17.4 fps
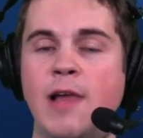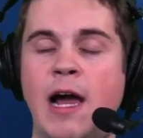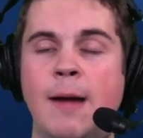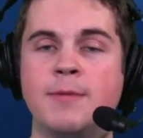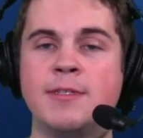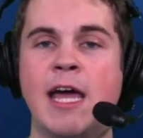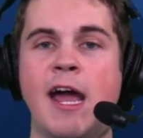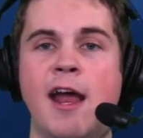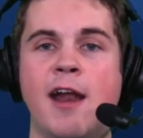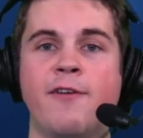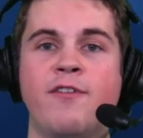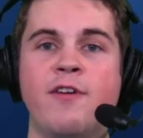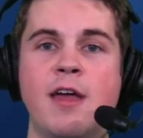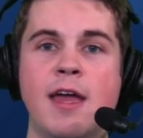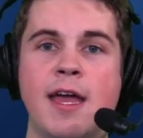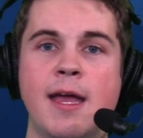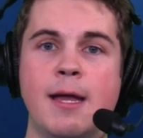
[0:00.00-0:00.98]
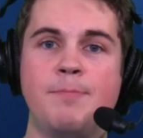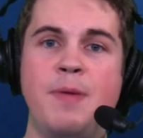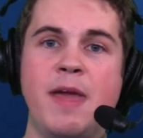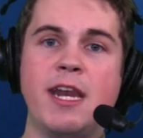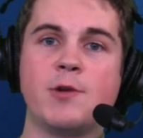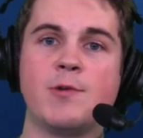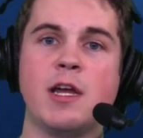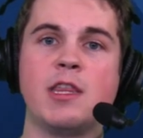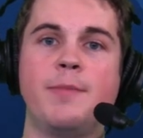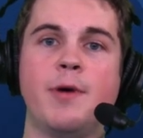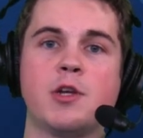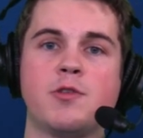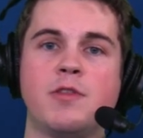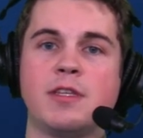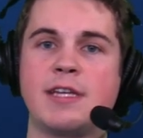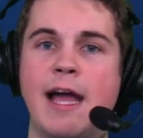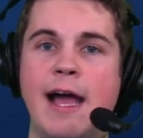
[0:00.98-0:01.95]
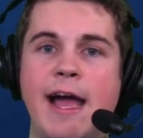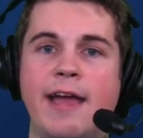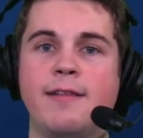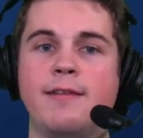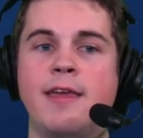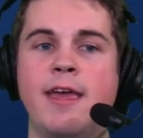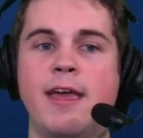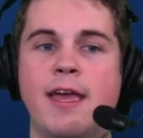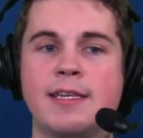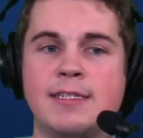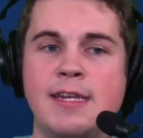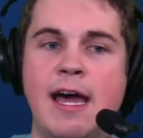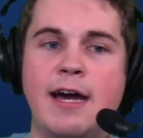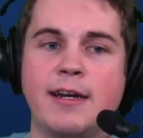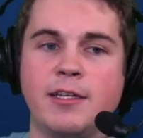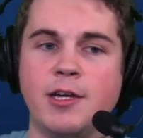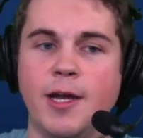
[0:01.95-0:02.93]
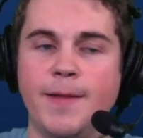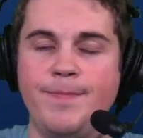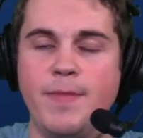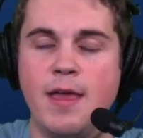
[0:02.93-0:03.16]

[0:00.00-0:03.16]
I'm tired of beating around the bush with this guy. He is not good.